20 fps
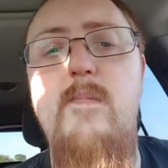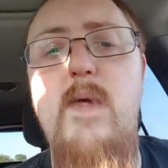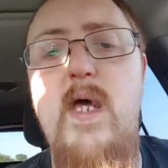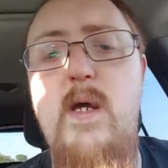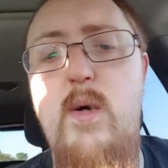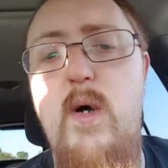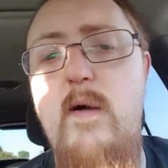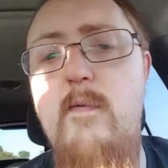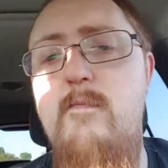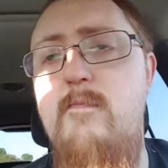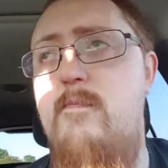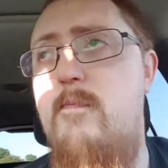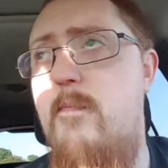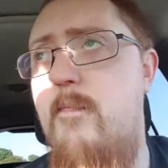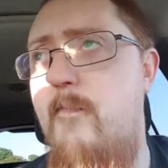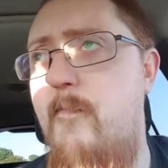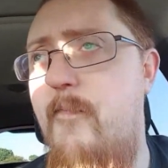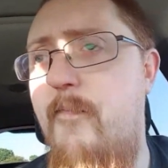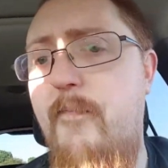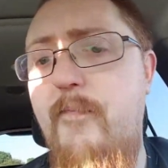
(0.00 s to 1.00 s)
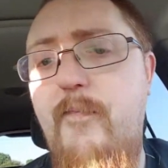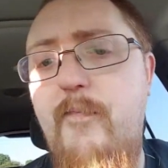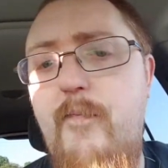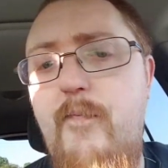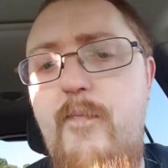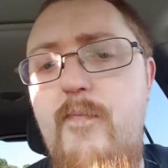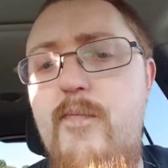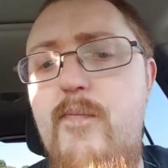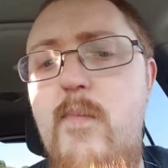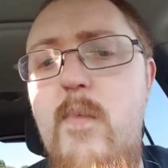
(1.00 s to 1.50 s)
Anyway,
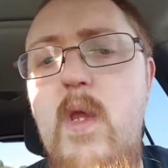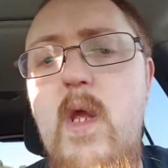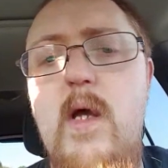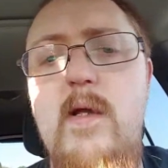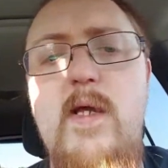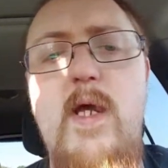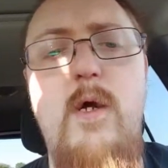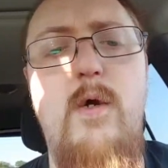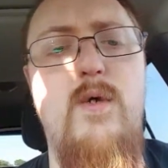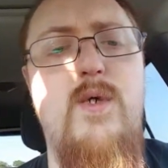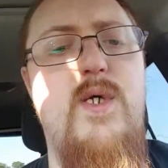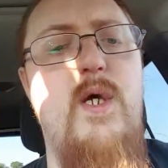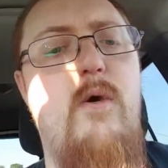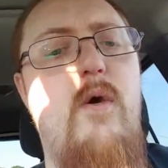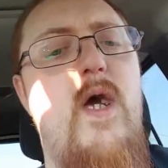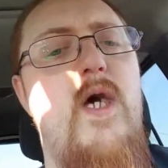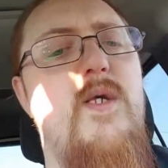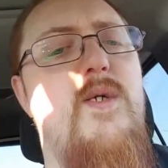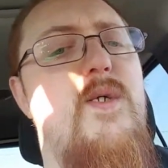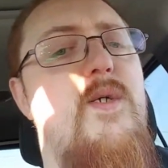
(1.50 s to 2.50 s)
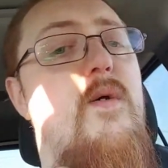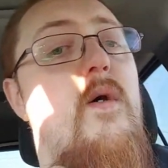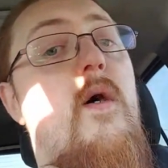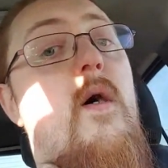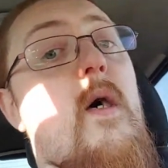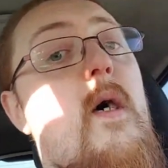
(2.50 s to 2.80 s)
get her cigarettes.